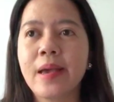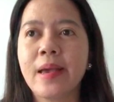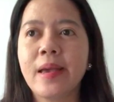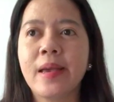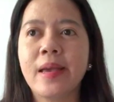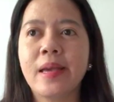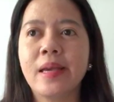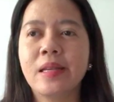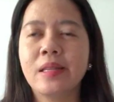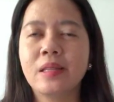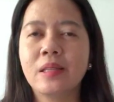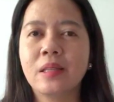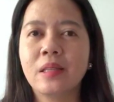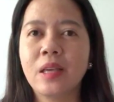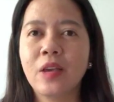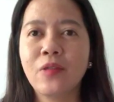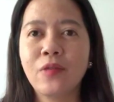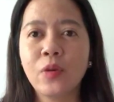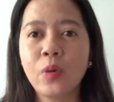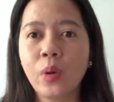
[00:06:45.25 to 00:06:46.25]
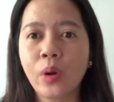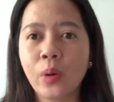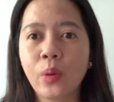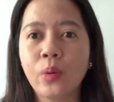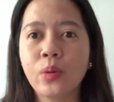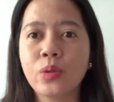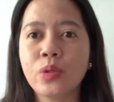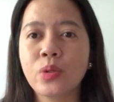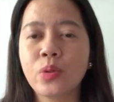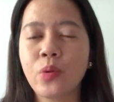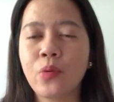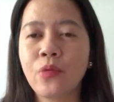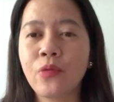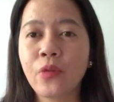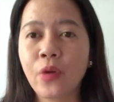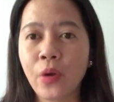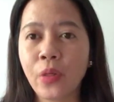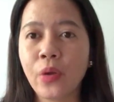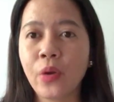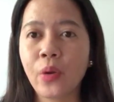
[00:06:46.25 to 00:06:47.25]
And if you are also
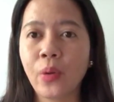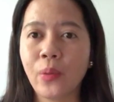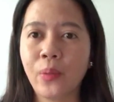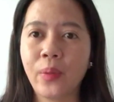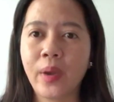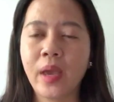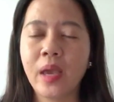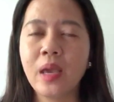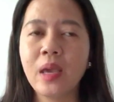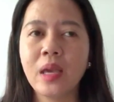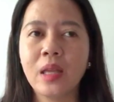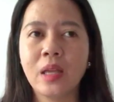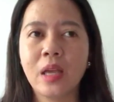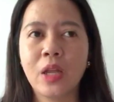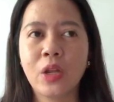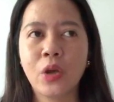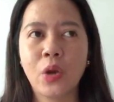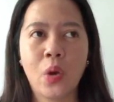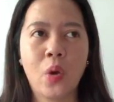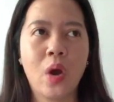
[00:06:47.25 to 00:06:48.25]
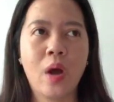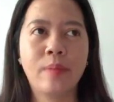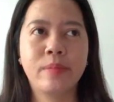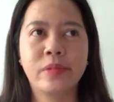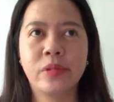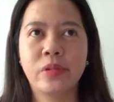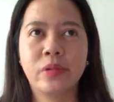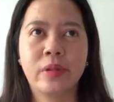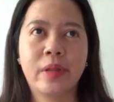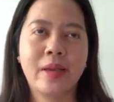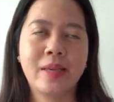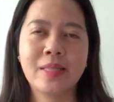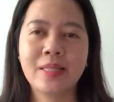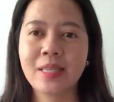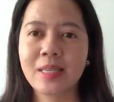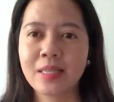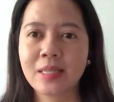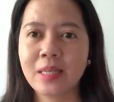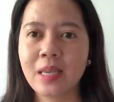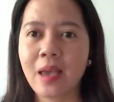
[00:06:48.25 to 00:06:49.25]
farther away, it can go up to like
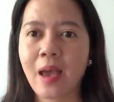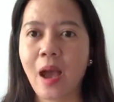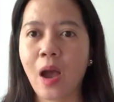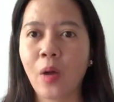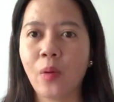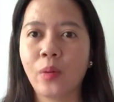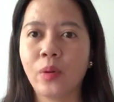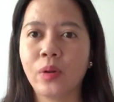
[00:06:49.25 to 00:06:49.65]
$60